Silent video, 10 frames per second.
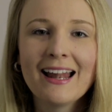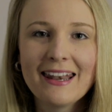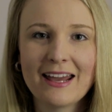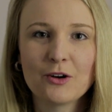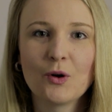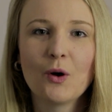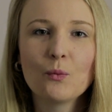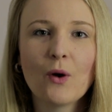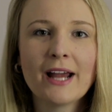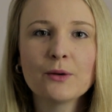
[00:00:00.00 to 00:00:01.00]
Now,
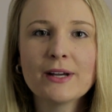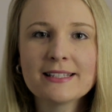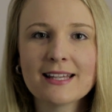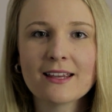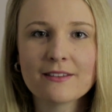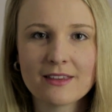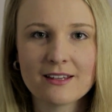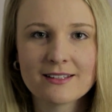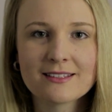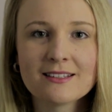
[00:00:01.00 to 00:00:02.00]
why do I say
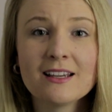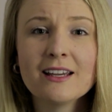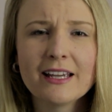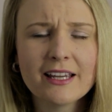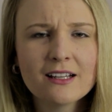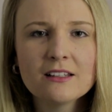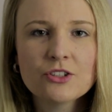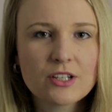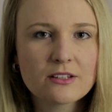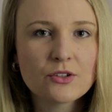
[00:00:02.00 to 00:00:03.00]
this? English
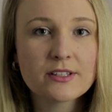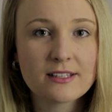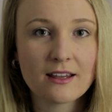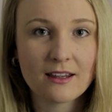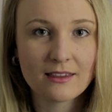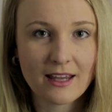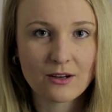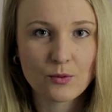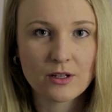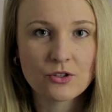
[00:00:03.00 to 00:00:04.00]
is your second
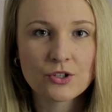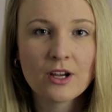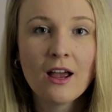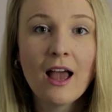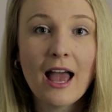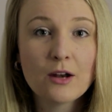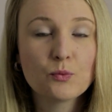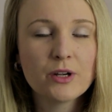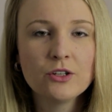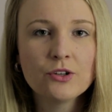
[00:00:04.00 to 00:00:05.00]
language. And
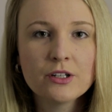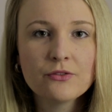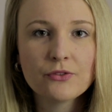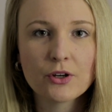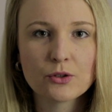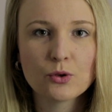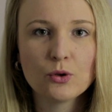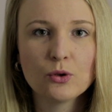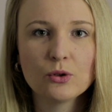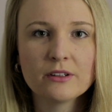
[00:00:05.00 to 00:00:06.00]
when you're on a phone
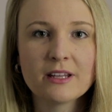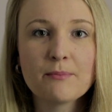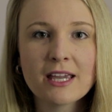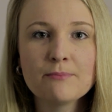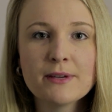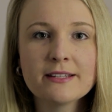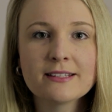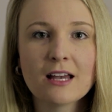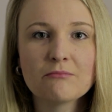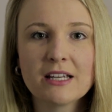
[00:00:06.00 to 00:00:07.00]
call, there may be
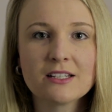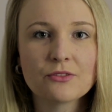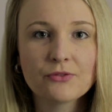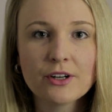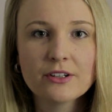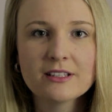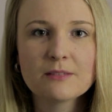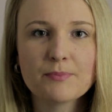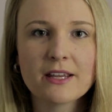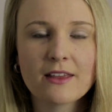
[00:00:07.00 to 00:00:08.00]
some interference,
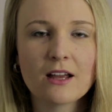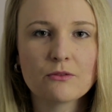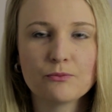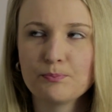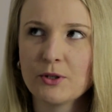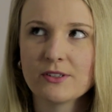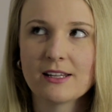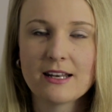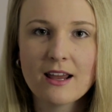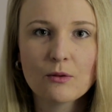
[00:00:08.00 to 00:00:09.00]
be that because of
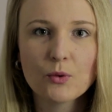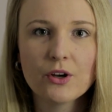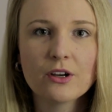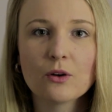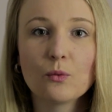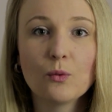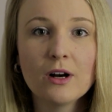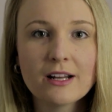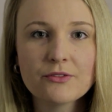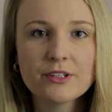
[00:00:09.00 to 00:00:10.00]
the network,
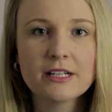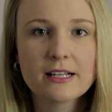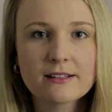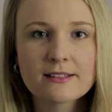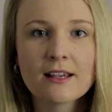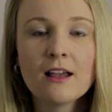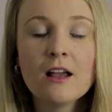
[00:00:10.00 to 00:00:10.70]
whatever it is,